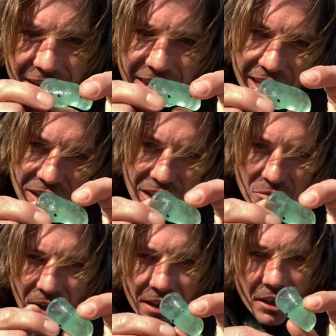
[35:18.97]
This is
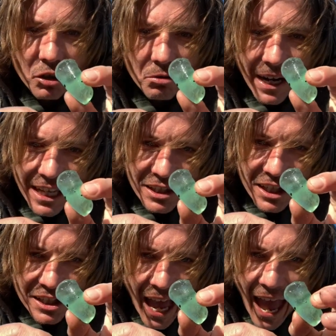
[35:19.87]
one of the
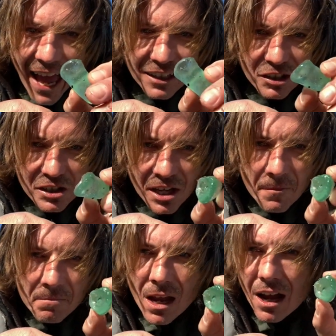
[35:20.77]
craziest handles
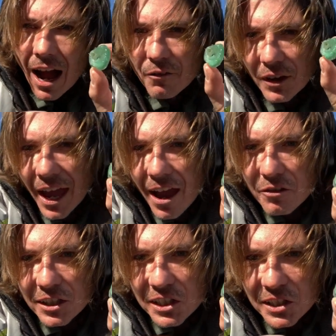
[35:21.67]
I've
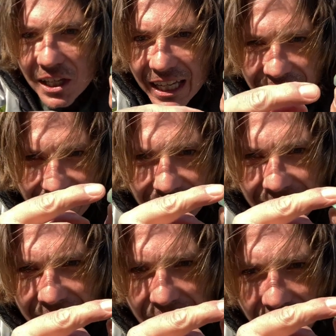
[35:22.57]
ever seen.
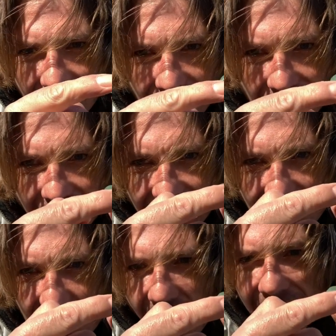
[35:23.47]
Look at the
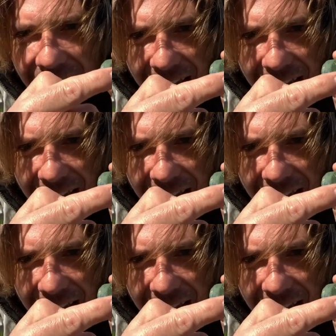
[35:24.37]
side.